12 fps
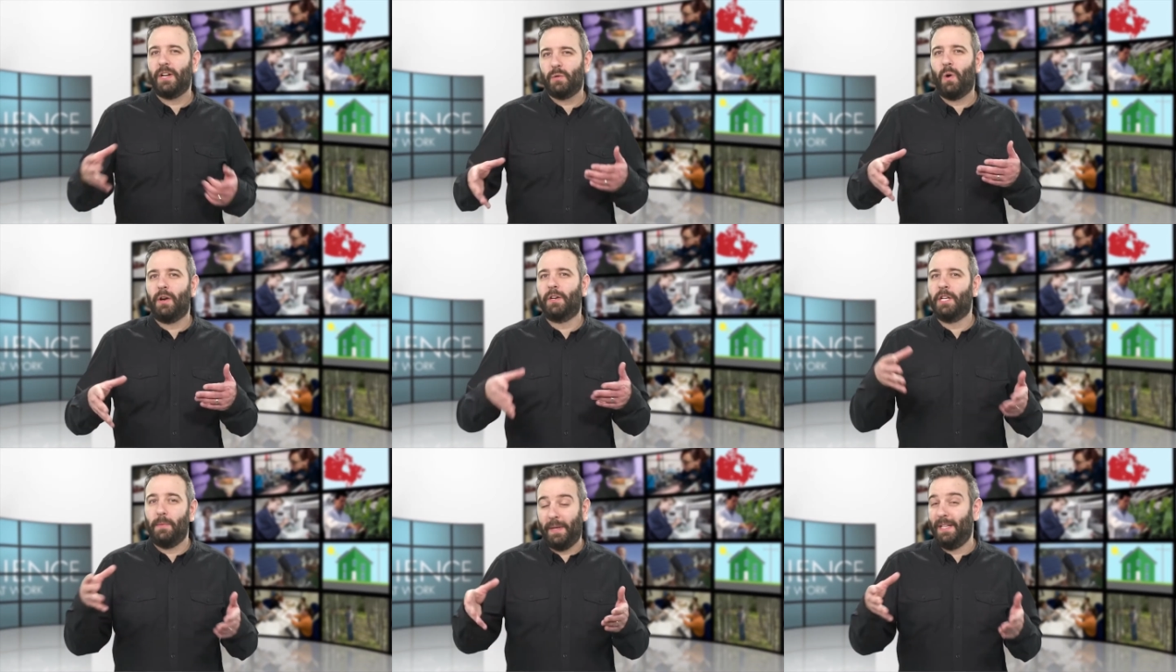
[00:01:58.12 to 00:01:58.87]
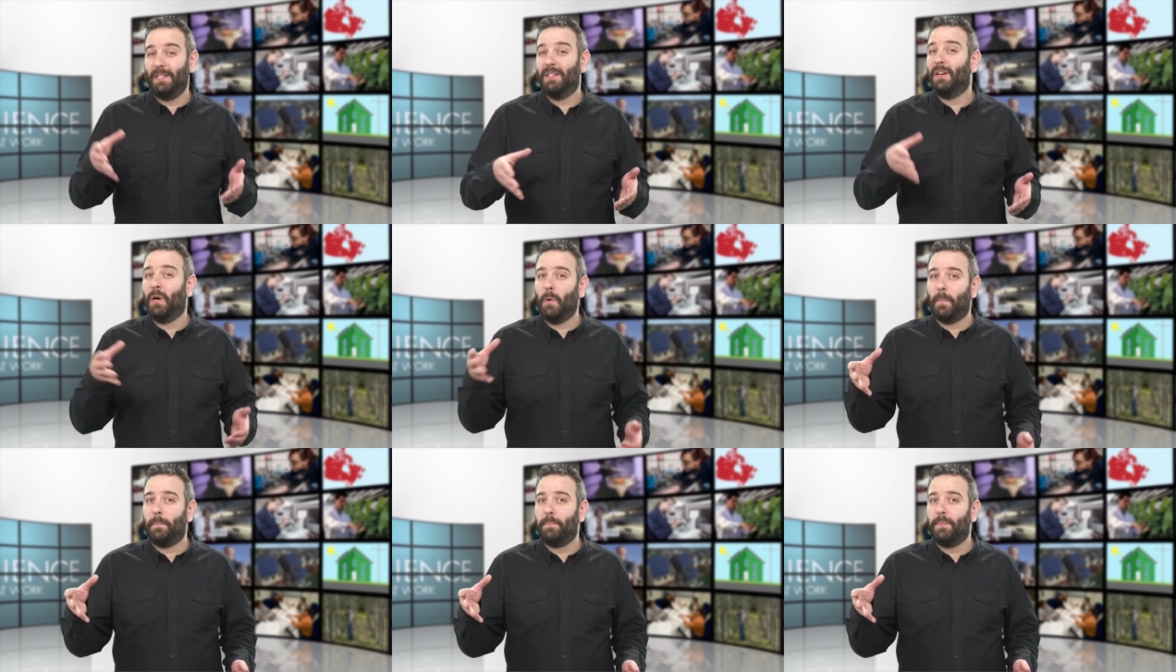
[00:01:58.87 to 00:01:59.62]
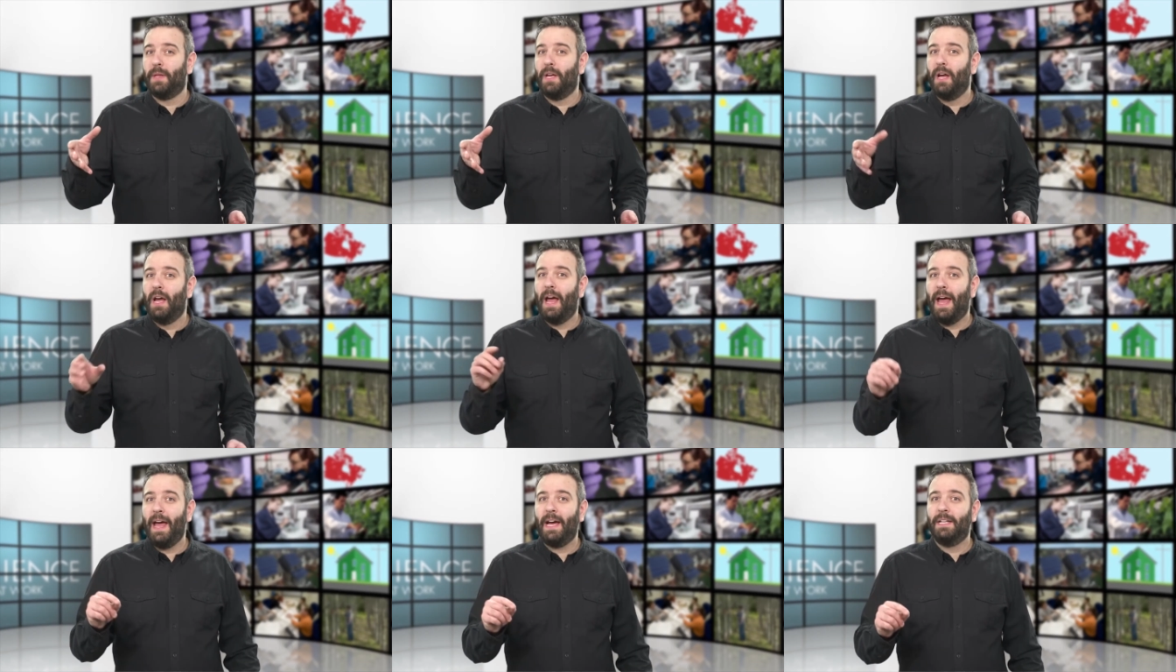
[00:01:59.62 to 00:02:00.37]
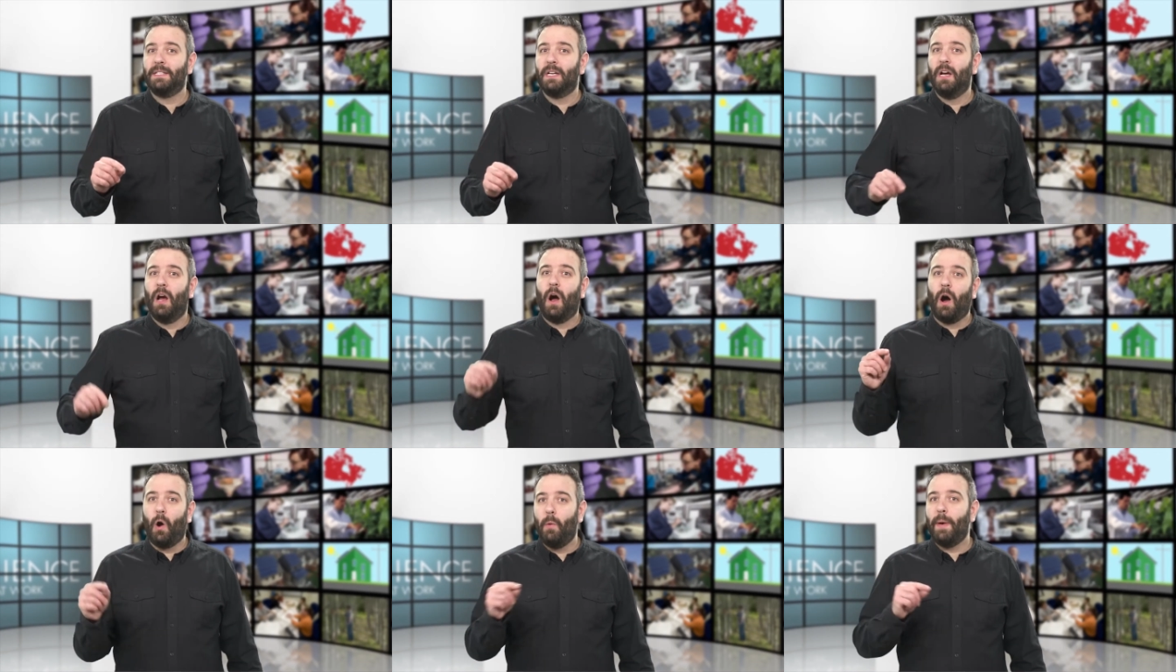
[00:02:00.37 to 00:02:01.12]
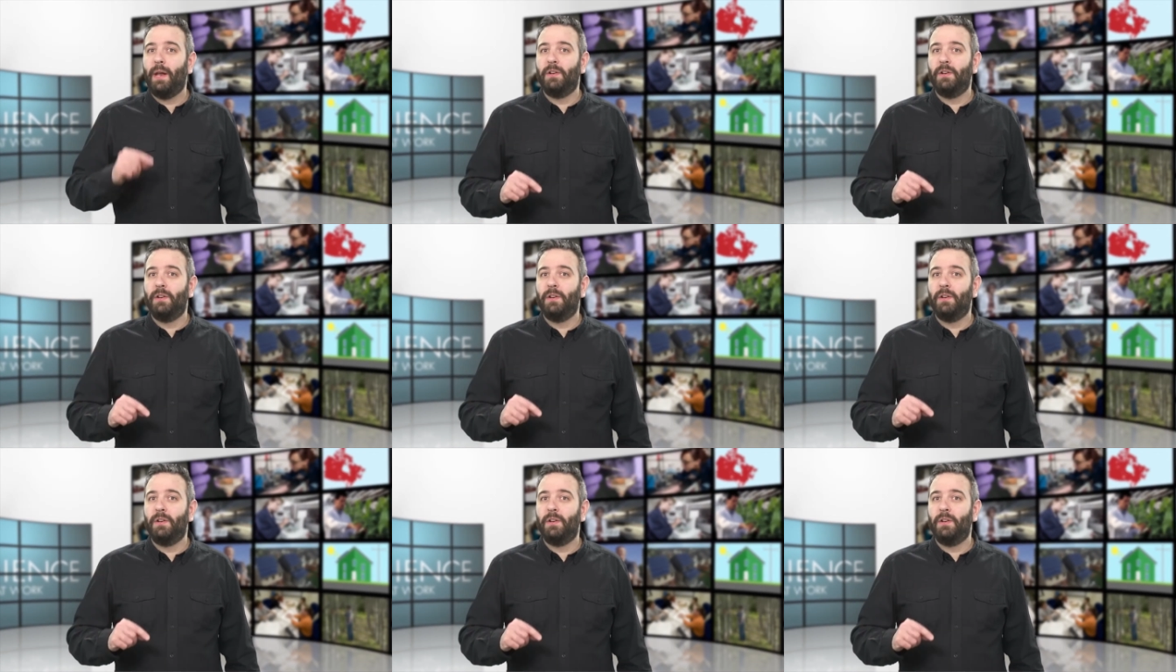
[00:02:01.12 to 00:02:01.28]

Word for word: fresh water coming into the home. And home